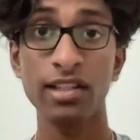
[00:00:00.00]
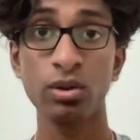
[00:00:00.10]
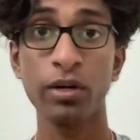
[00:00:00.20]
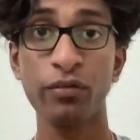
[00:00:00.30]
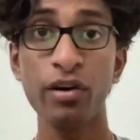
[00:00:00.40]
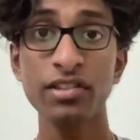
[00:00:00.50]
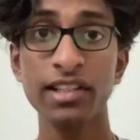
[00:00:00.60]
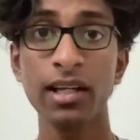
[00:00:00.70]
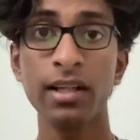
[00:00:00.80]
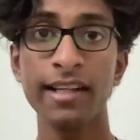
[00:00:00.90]
so the first
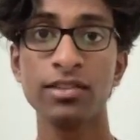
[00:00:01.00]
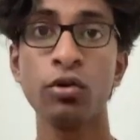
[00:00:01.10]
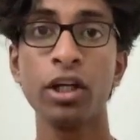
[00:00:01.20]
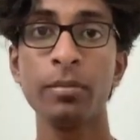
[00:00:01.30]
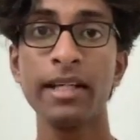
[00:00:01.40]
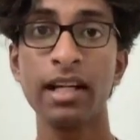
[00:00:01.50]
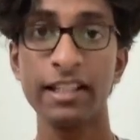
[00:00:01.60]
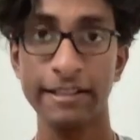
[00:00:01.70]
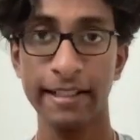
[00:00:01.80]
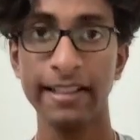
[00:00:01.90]
skill is going to be
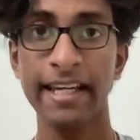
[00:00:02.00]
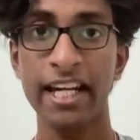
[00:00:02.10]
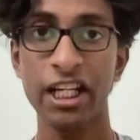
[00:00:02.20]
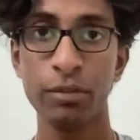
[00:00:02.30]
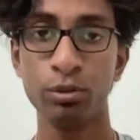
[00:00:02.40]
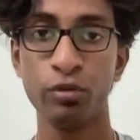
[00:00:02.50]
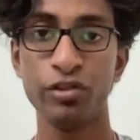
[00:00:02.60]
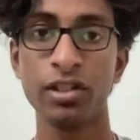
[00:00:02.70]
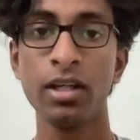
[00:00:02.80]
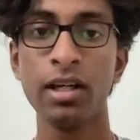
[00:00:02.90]
considering candidate
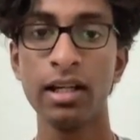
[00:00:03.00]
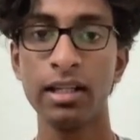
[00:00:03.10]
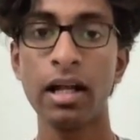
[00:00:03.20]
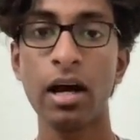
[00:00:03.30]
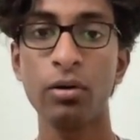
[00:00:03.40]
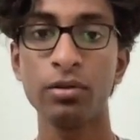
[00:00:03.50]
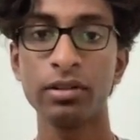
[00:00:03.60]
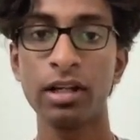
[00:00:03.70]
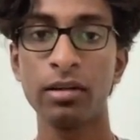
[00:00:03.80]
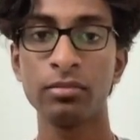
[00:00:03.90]
moves. Now,
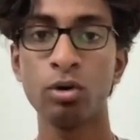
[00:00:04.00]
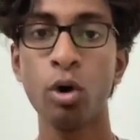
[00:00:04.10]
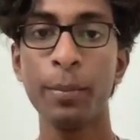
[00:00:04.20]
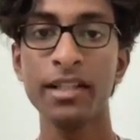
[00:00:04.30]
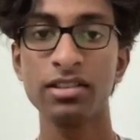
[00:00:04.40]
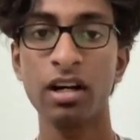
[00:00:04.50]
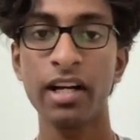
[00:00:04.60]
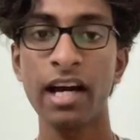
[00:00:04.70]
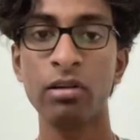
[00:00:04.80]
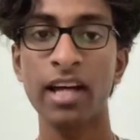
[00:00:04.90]
the opening
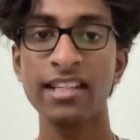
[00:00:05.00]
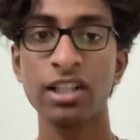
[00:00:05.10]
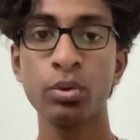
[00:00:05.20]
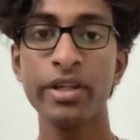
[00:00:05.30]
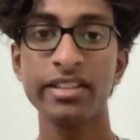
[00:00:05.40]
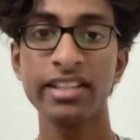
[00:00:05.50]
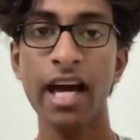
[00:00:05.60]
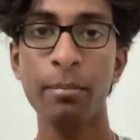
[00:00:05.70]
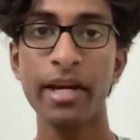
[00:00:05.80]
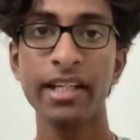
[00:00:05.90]
started out as a Queen's
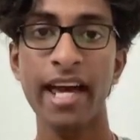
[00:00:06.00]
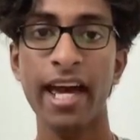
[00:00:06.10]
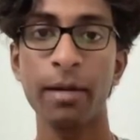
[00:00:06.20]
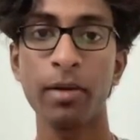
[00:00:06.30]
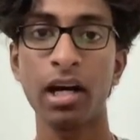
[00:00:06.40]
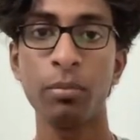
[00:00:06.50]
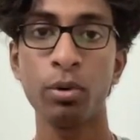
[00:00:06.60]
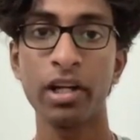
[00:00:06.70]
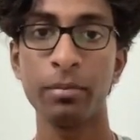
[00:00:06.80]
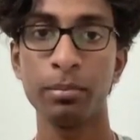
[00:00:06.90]
Gambit, and my
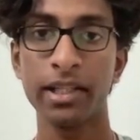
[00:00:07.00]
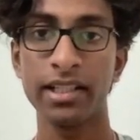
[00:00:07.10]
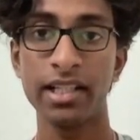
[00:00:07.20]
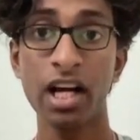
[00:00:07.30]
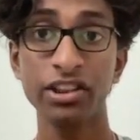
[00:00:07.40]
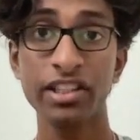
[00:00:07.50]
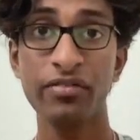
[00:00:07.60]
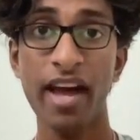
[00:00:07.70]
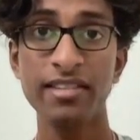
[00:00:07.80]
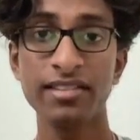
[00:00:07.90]
opponent played the Dutch
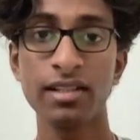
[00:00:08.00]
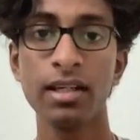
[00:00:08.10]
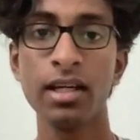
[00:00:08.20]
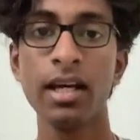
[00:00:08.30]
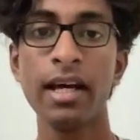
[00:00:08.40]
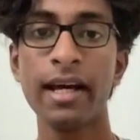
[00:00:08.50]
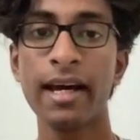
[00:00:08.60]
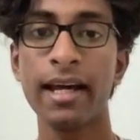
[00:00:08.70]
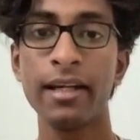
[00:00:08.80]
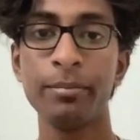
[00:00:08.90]
defense.
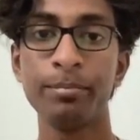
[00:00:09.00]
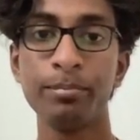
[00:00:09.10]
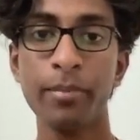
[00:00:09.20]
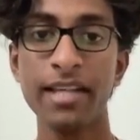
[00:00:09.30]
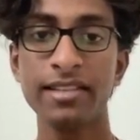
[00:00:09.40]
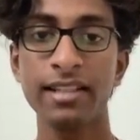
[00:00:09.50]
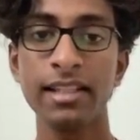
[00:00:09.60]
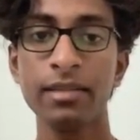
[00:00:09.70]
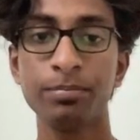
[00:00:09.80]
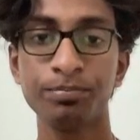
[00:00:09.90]
And
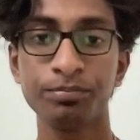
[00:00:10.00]
basically,